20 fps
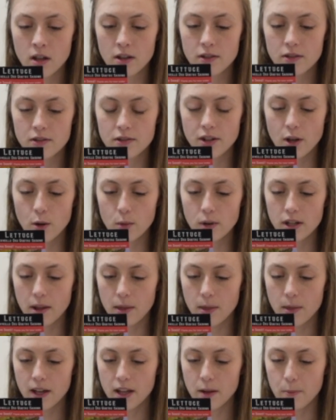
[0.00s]
Sow in a
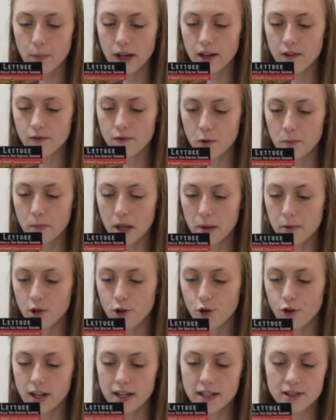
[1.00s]
thick band for baby
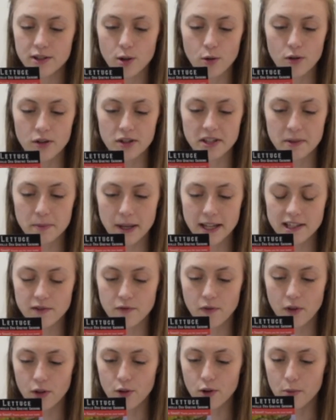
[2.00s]
greens or a space
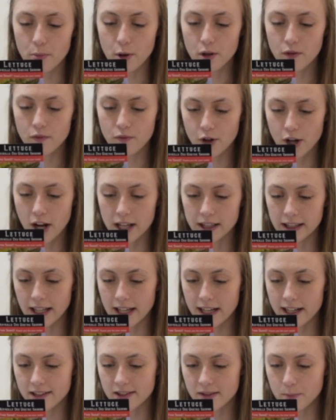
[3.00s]
farther apart for head
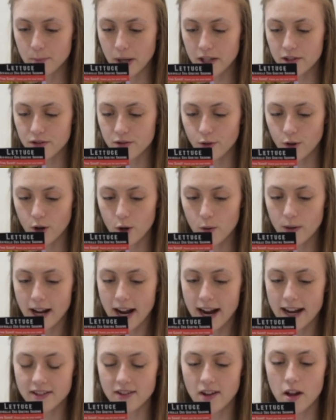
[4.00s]
lettuce. Best grown
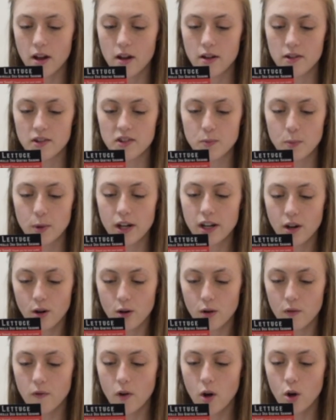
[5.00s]
as a spring
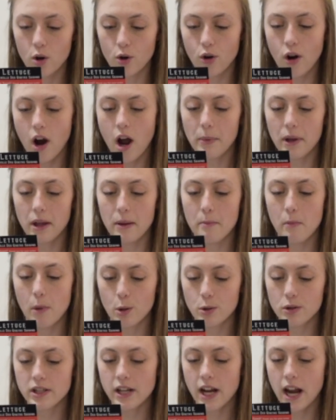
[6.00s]
or fall crop in
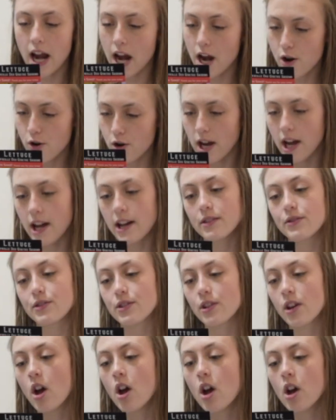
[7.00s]
most
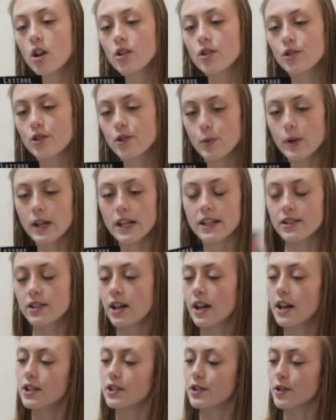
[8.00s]
areas.
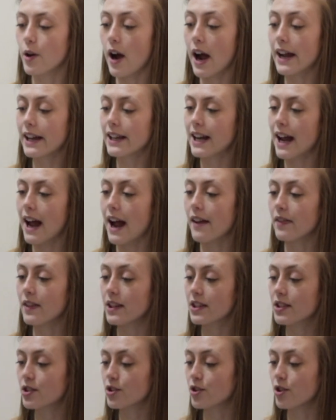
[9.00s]
Sweet. So I can add
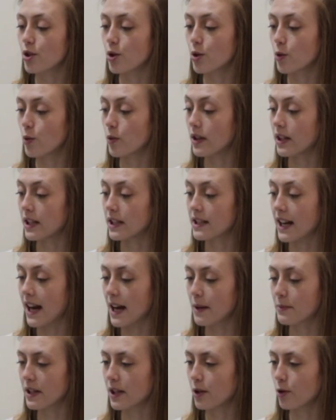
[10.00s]
this to the
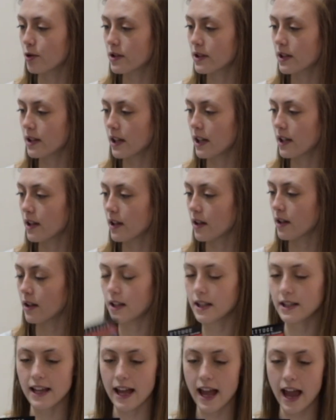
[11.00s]
types. It looks like
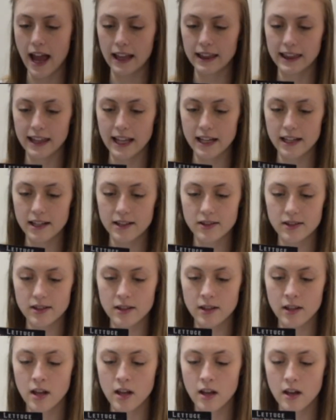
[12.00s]
it's a head
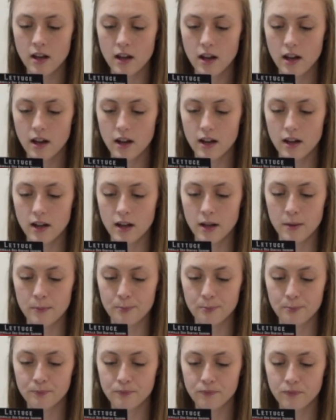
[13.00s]
lettuce.
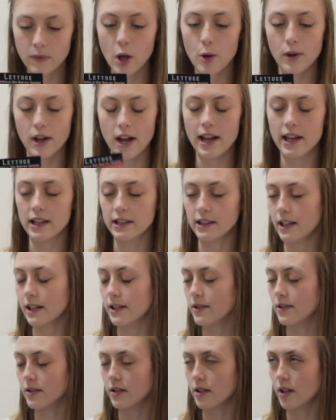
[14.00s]
Oh yeah, head
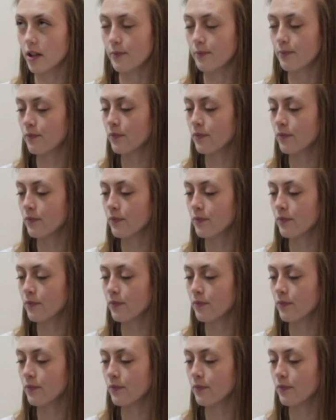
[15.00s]
lettuce, duh.